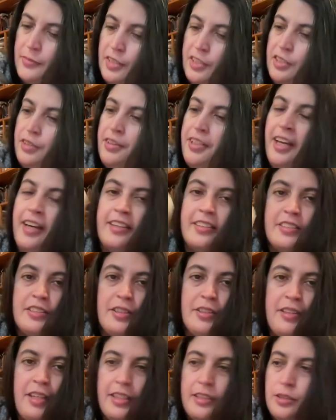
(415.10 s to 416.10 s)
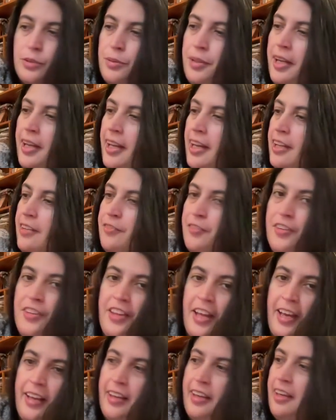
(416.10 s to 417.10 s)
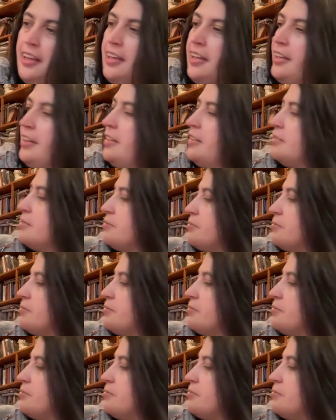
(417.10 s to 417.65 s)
So yeah, so that's what I had for that kit.